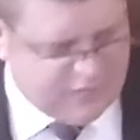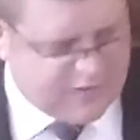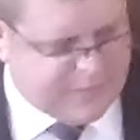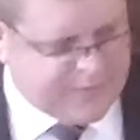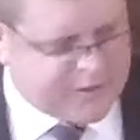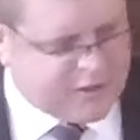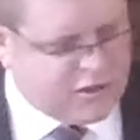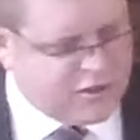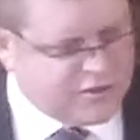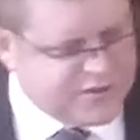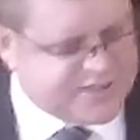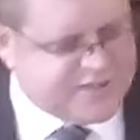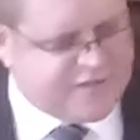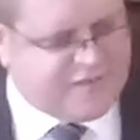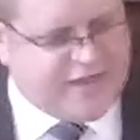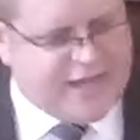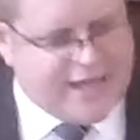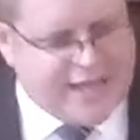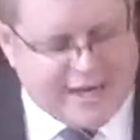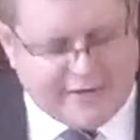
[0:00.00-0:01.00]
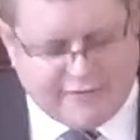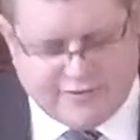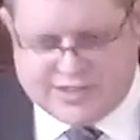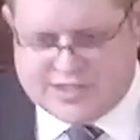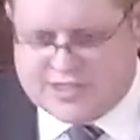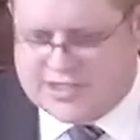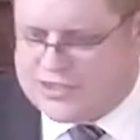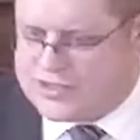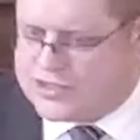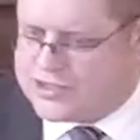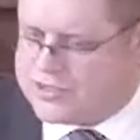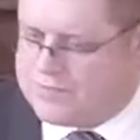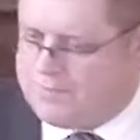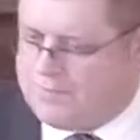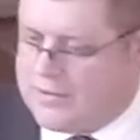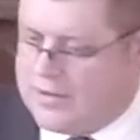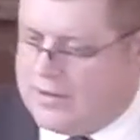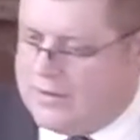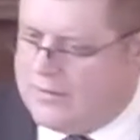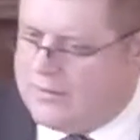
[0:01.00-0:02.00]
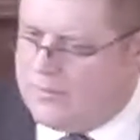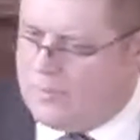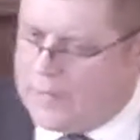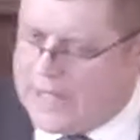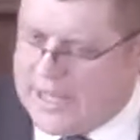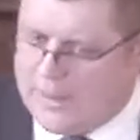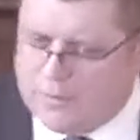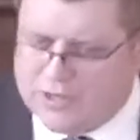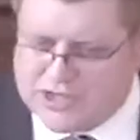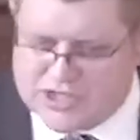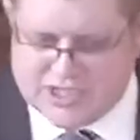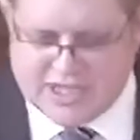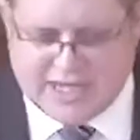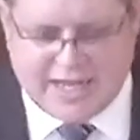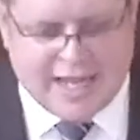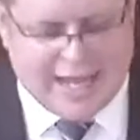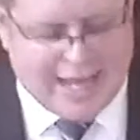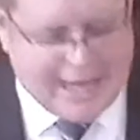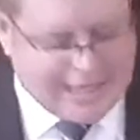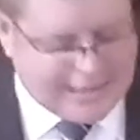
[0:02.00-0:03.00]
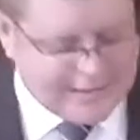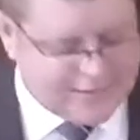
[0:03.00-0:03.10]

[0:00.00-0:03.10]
because of their heritage, the way in which they had